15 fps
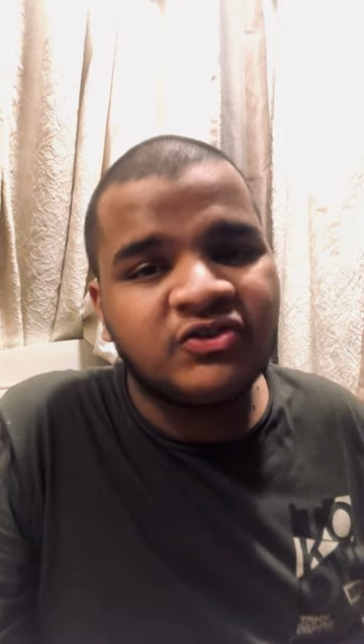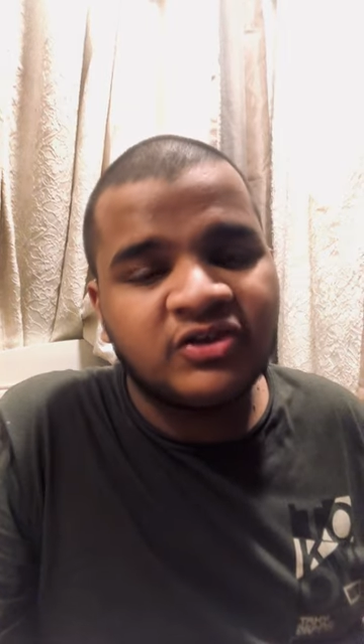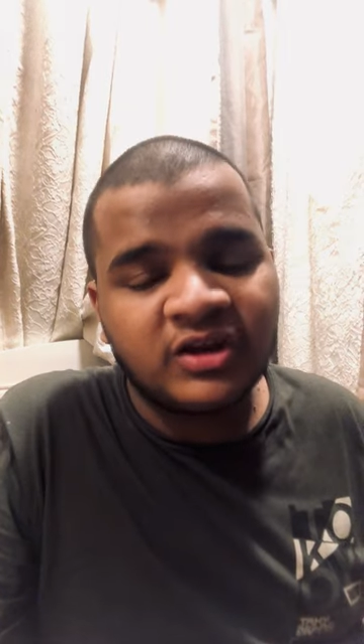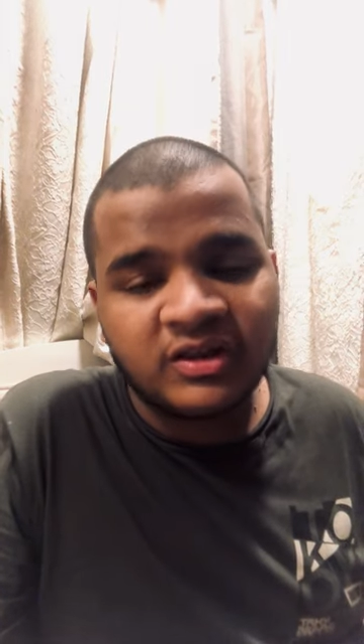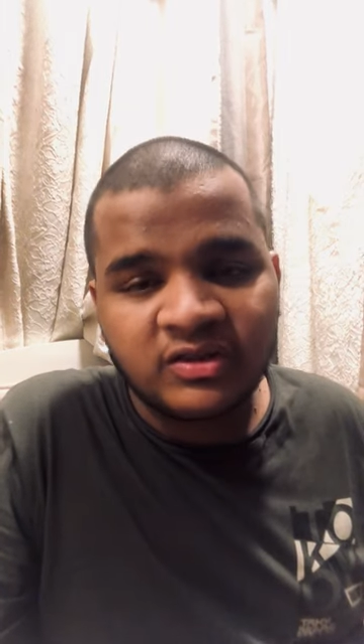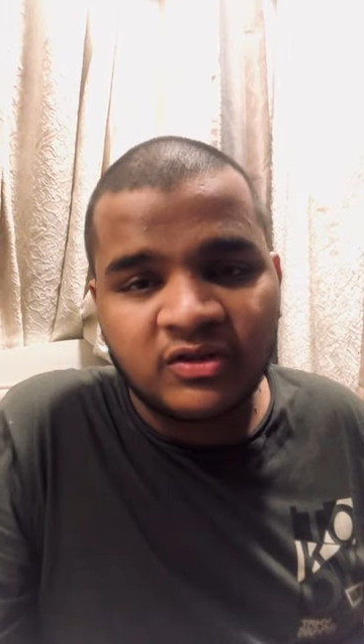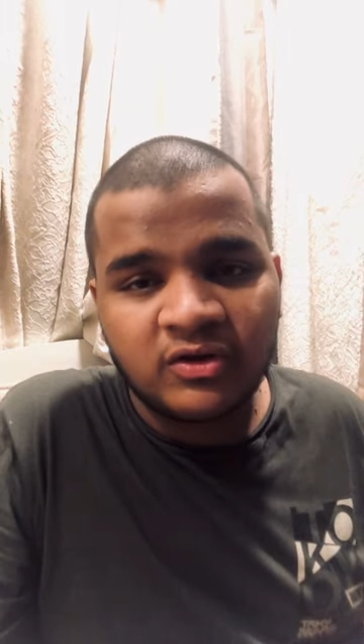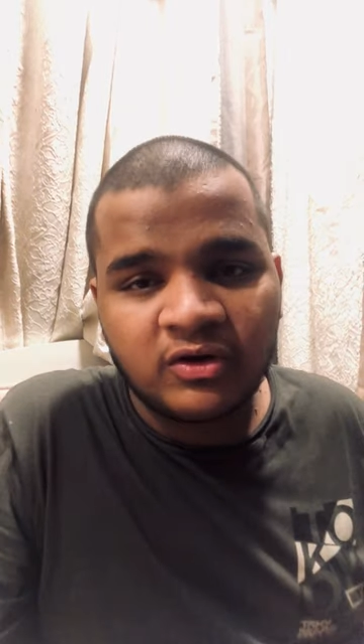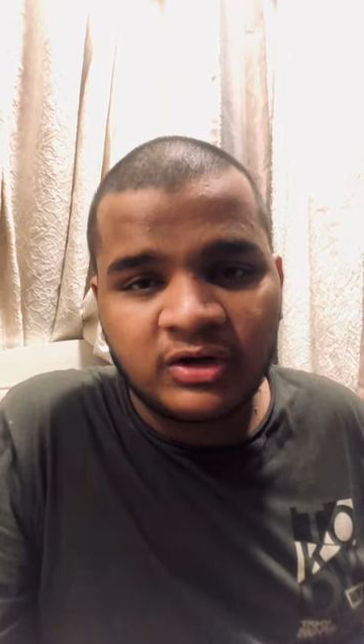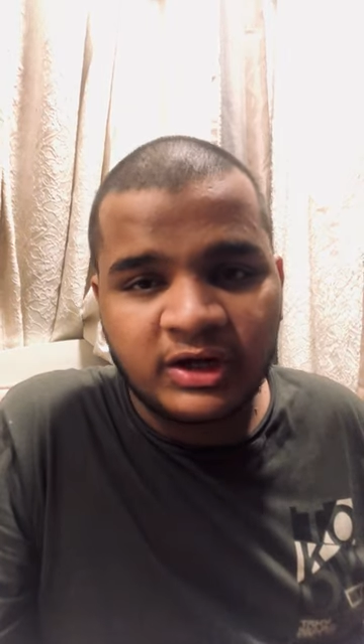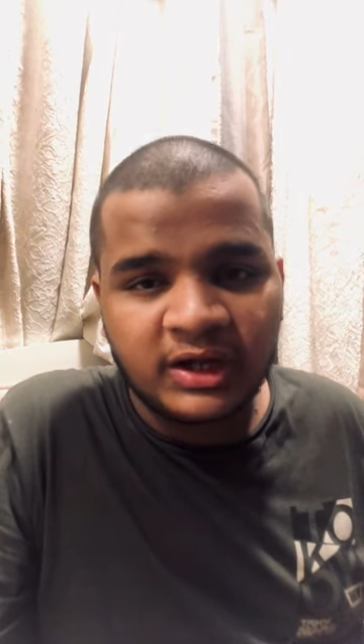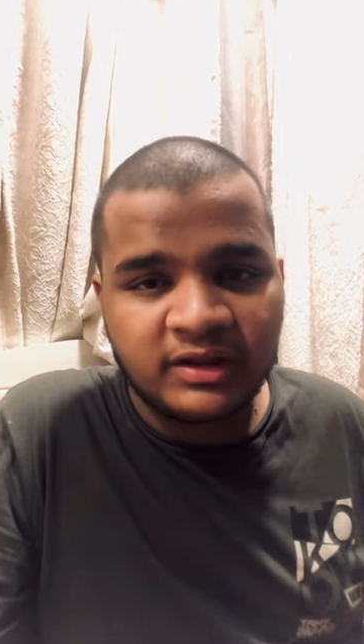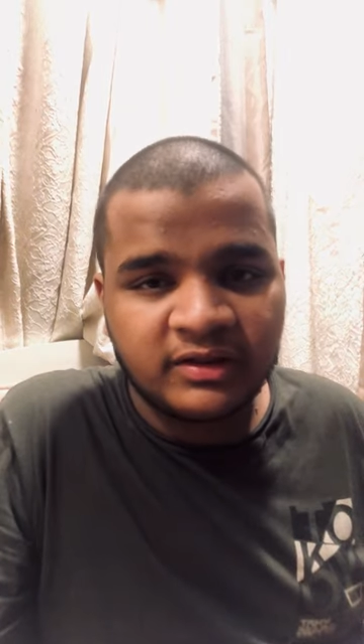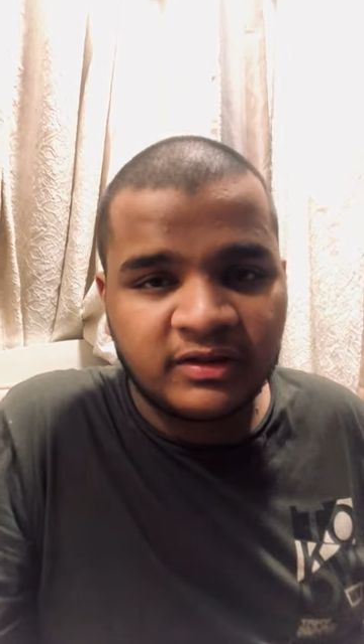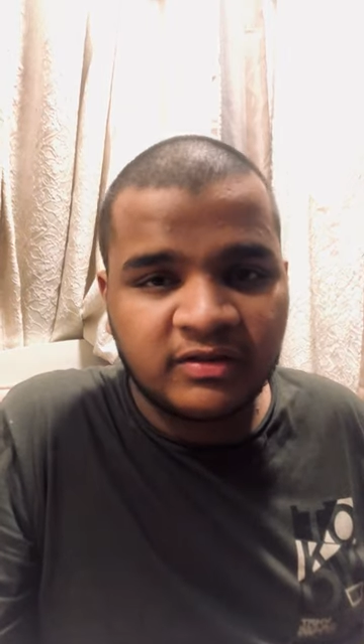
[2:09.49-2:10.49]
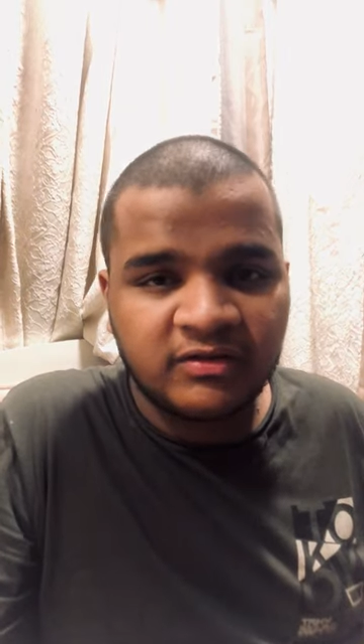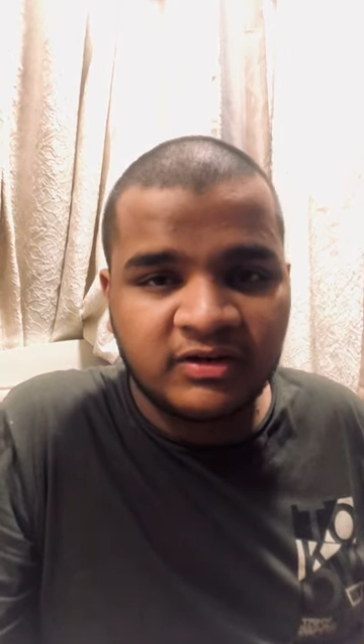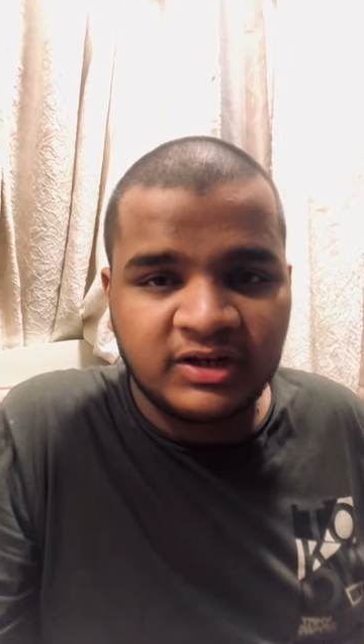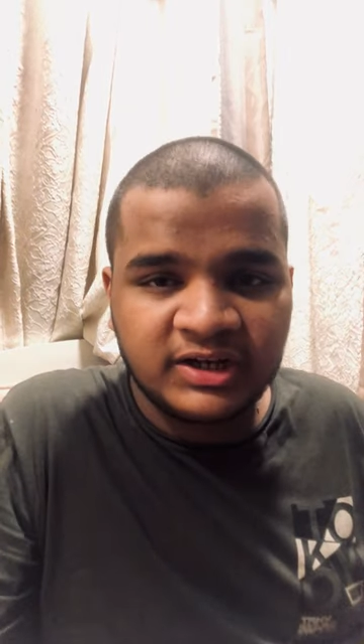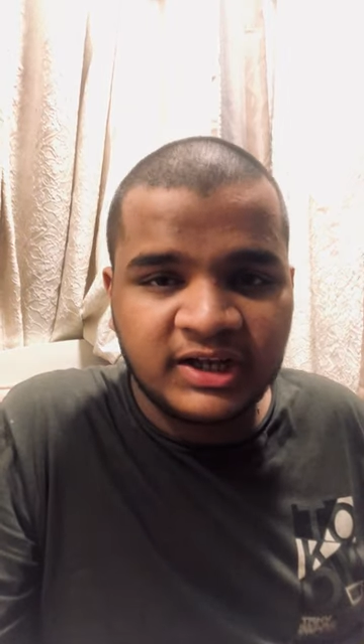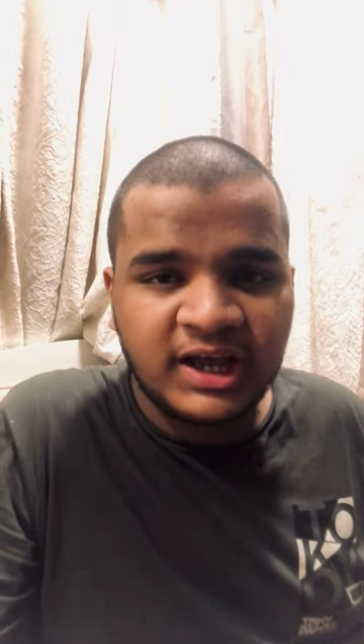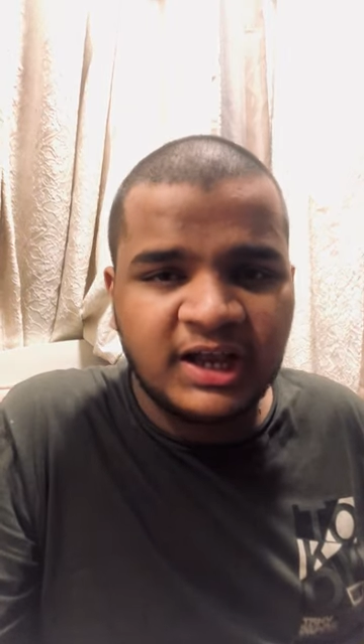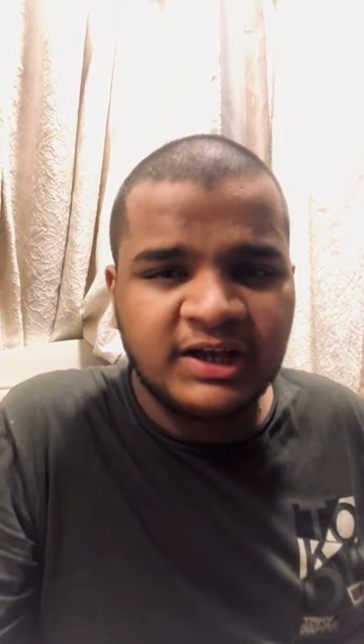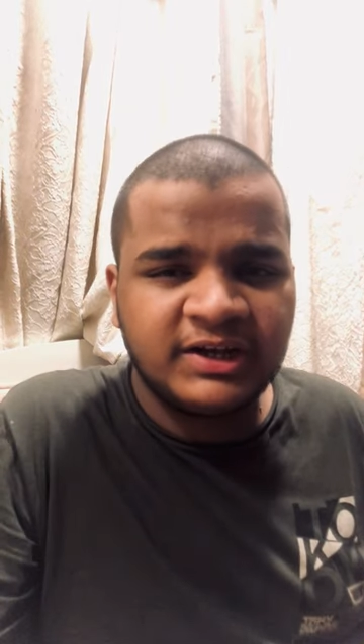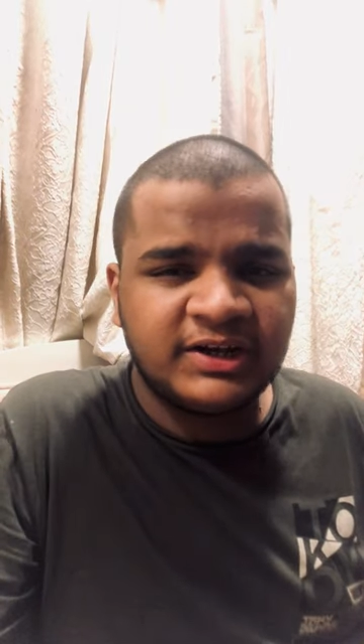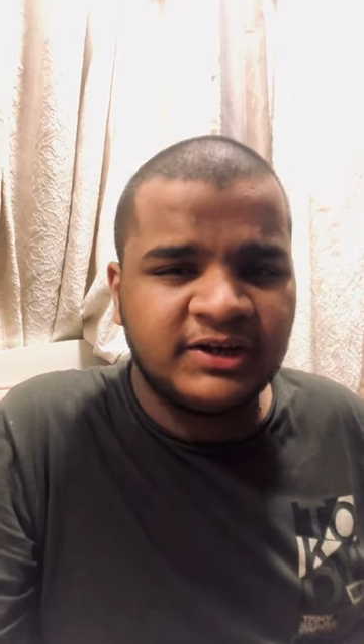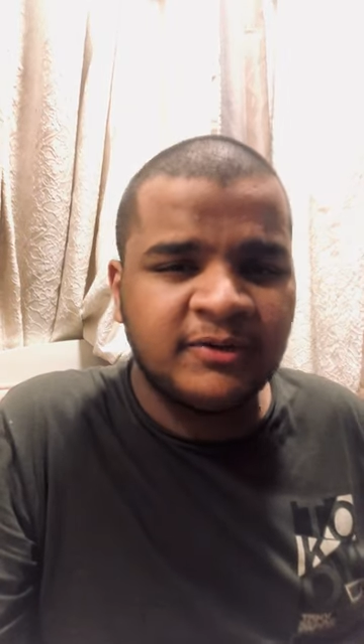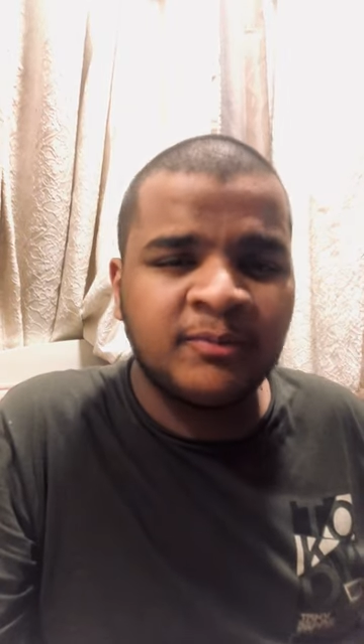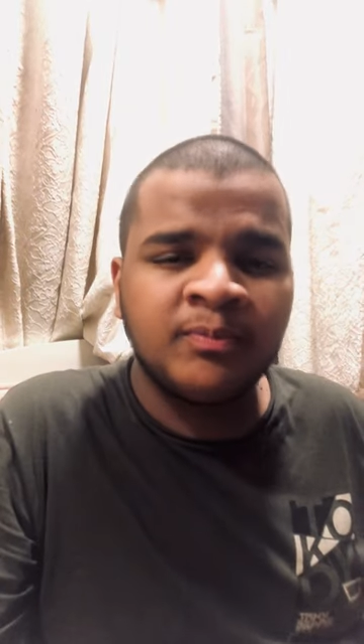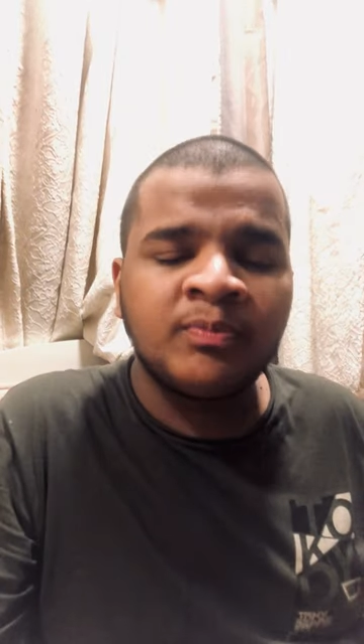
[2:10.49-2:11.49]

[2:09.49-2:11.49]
does not exist in reality.